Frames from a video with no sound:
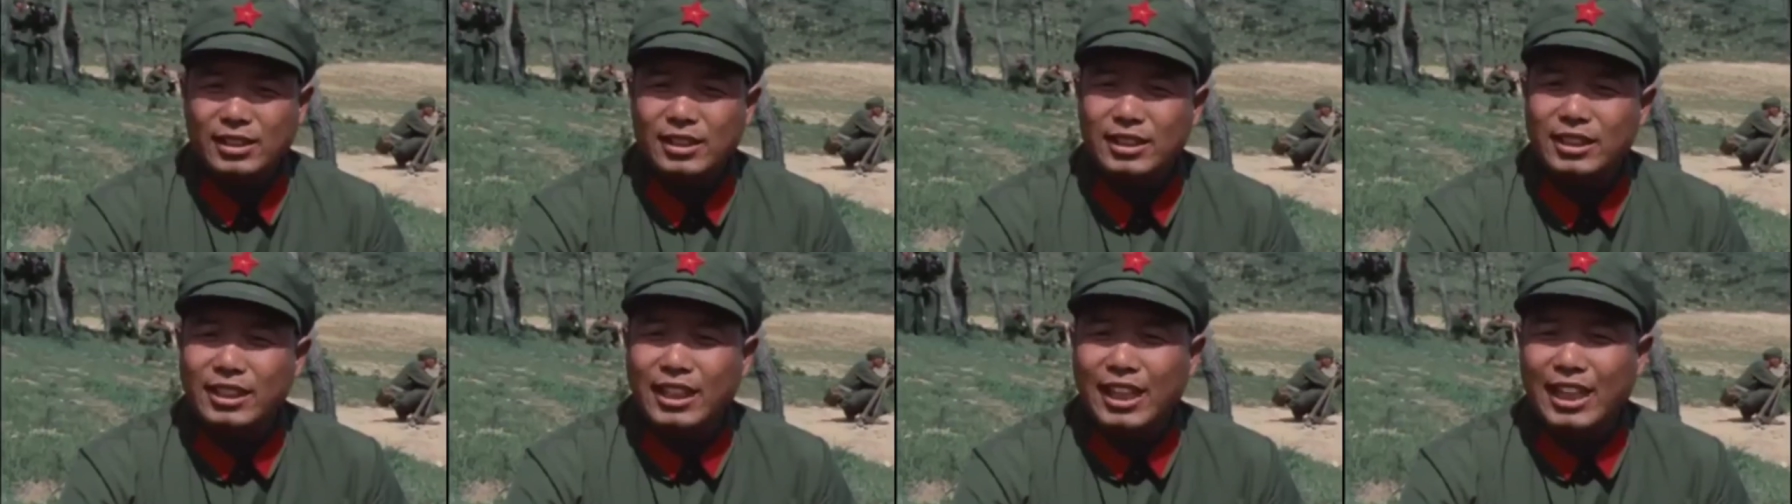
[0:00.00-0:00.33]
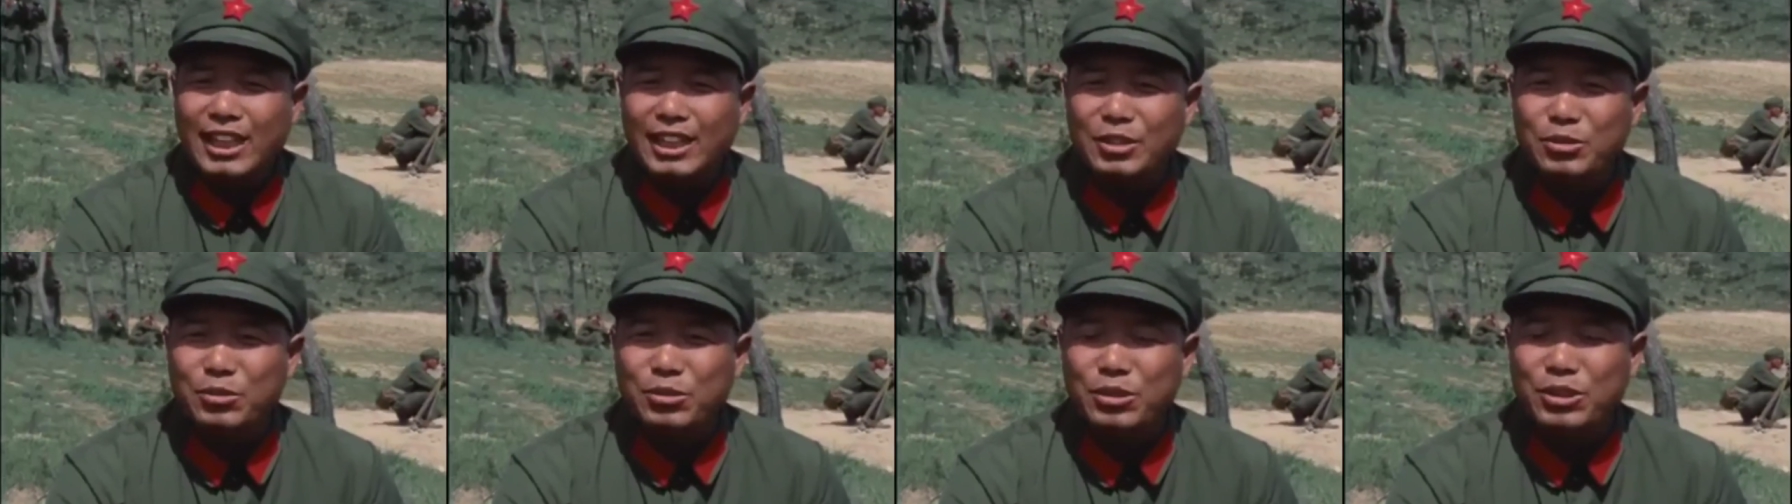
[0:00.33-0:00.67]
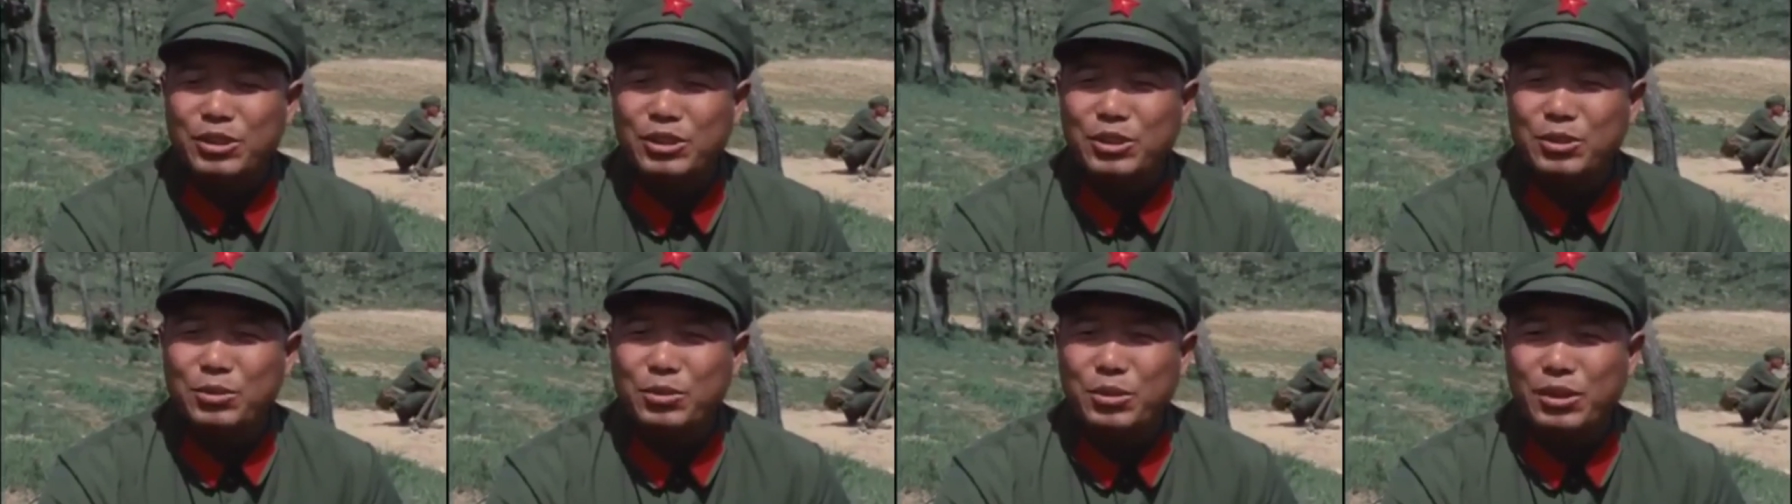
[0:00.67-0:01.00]
theories to my
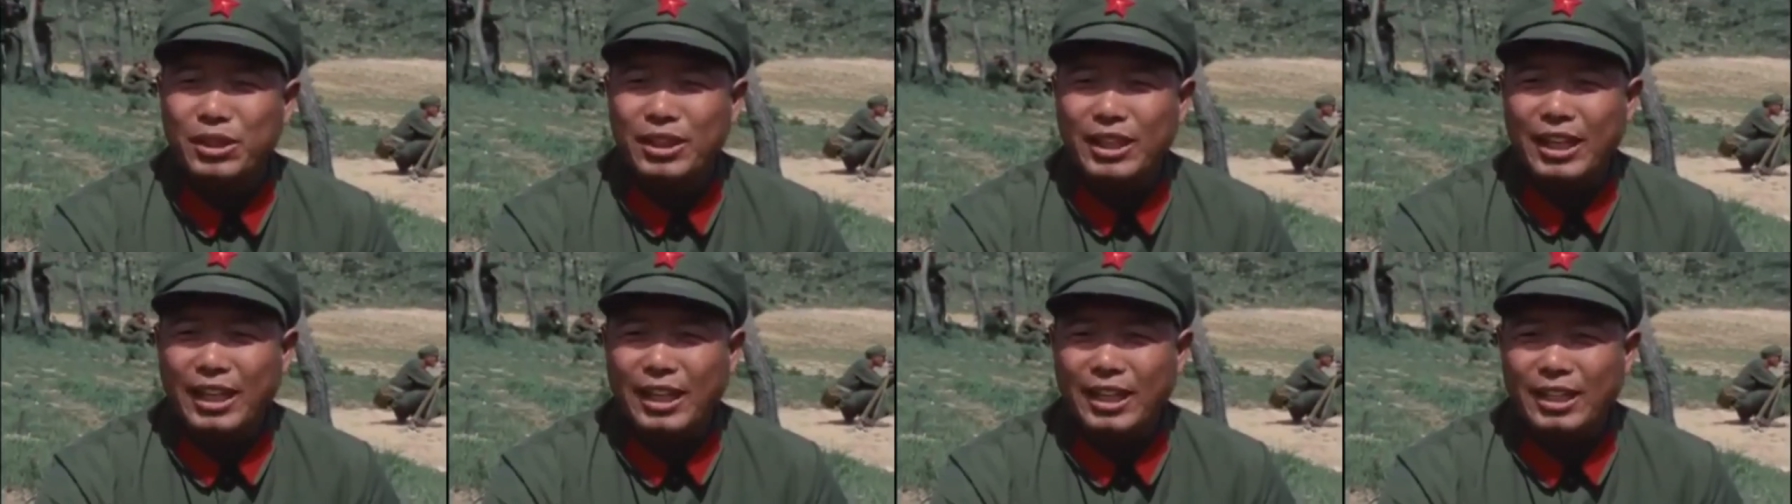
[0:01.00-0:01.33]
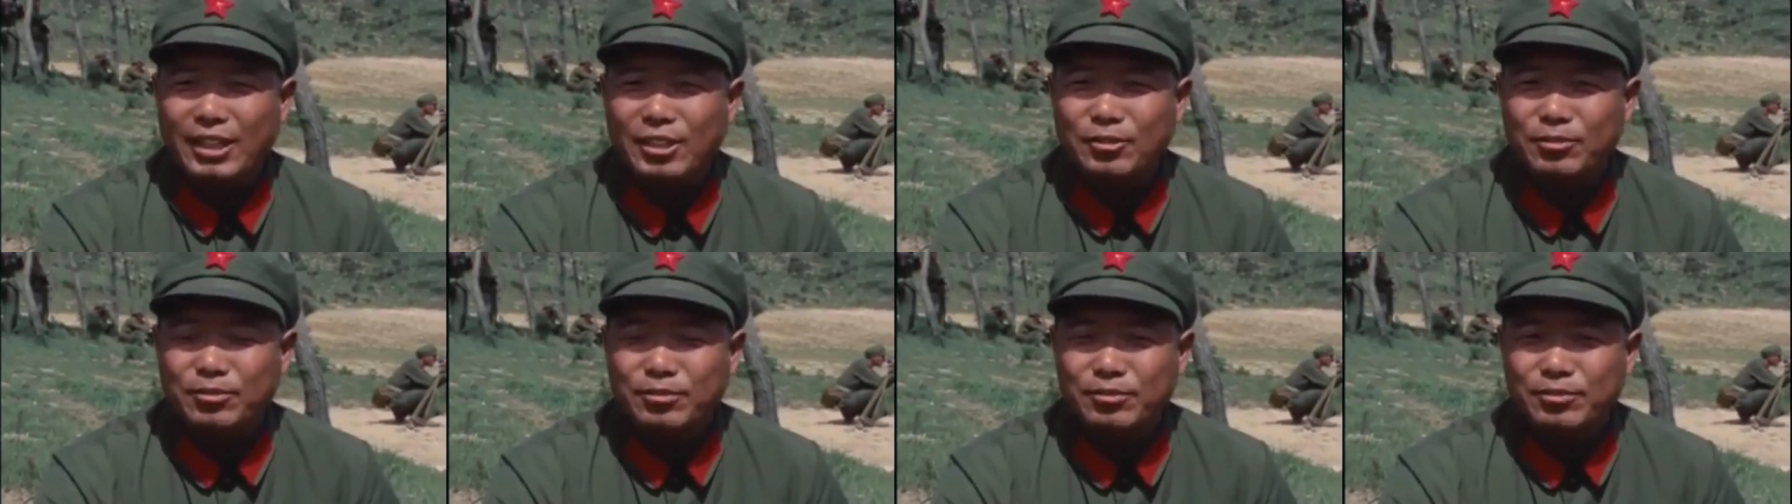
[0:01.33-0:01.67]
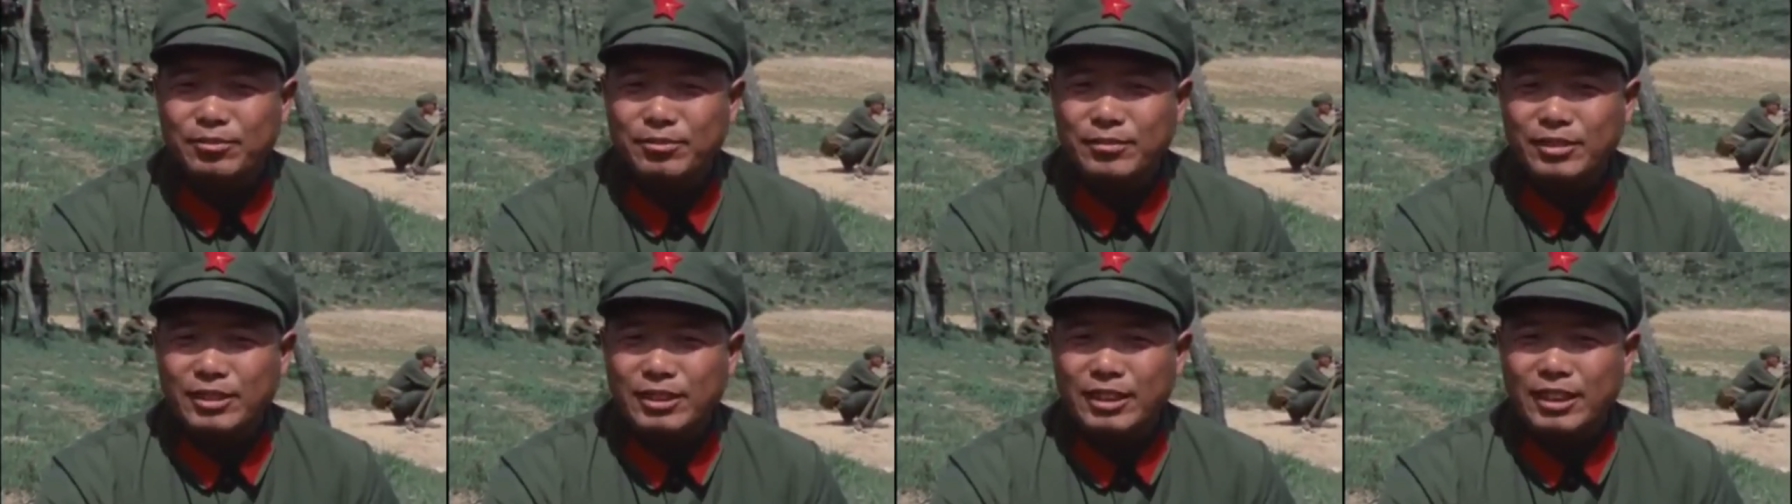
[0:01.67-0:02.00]
mind that exist on the
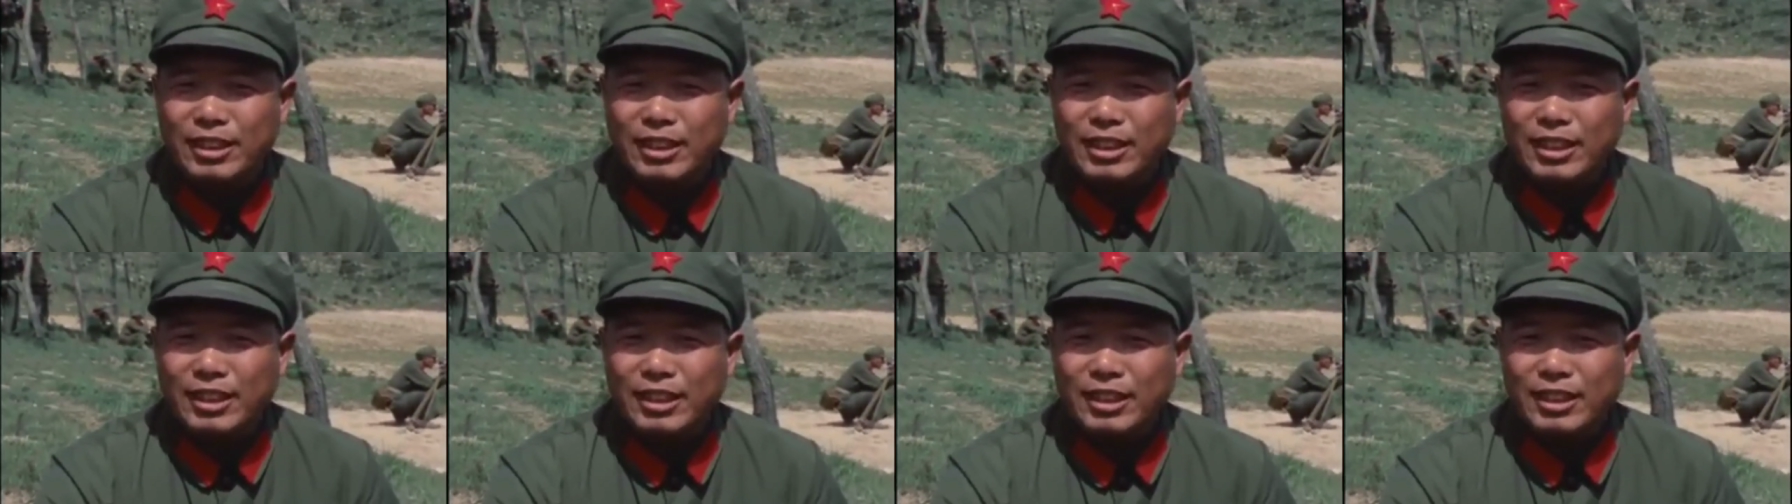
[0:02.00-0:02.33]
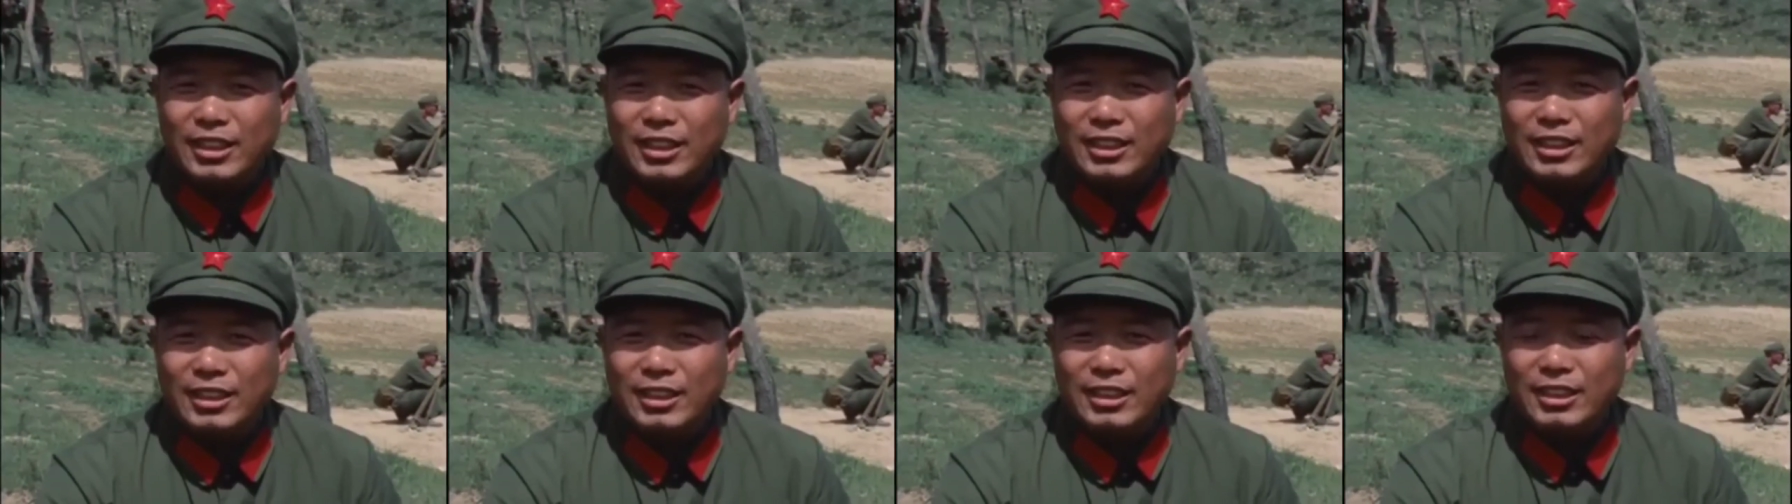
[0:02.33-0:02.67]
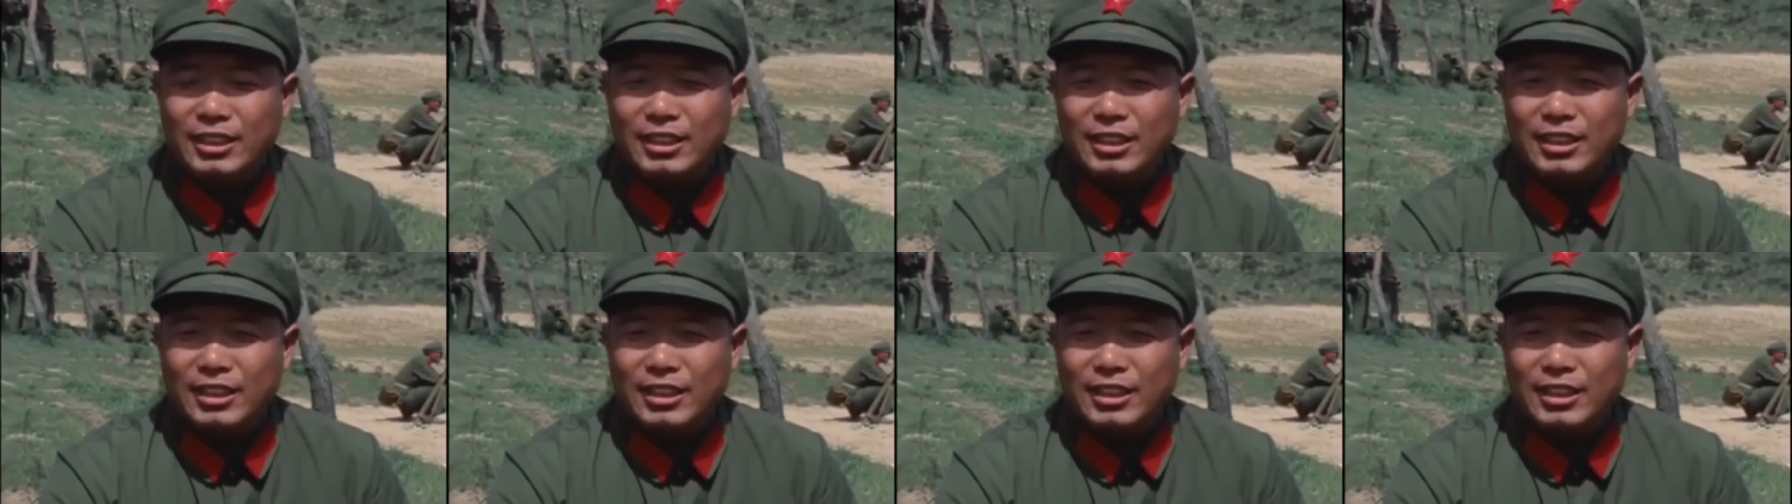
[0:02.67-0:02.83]
matter. And the first